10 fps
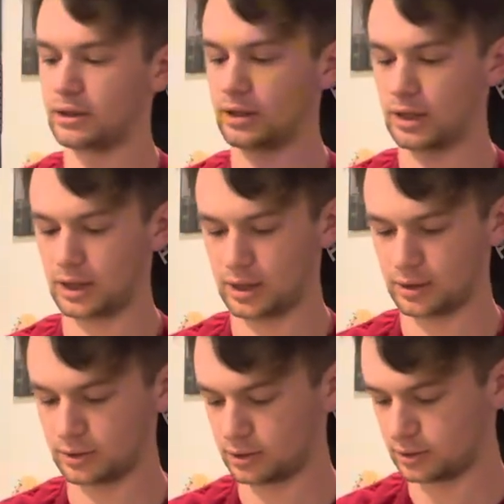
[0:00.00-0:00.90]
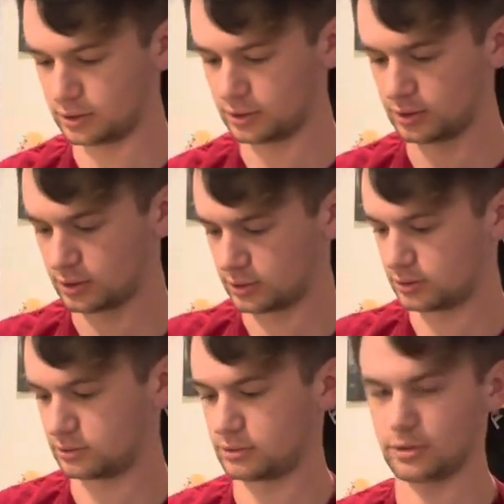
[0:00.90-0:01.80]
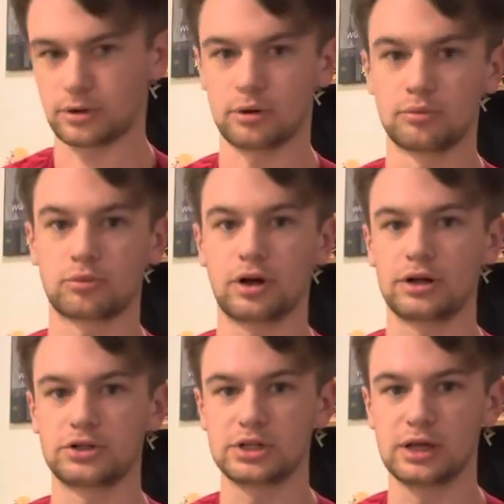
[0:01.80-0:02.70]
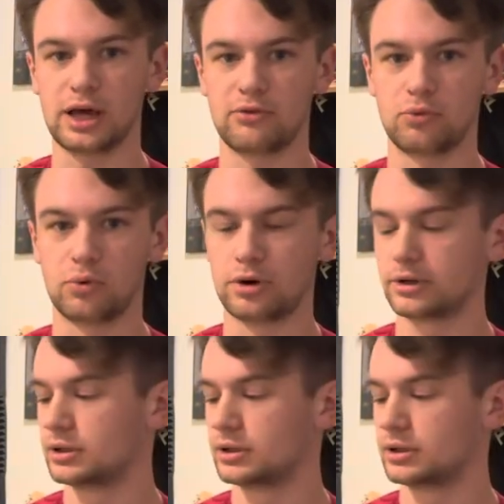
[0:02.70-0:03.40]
a, there we go, Prodigy F1.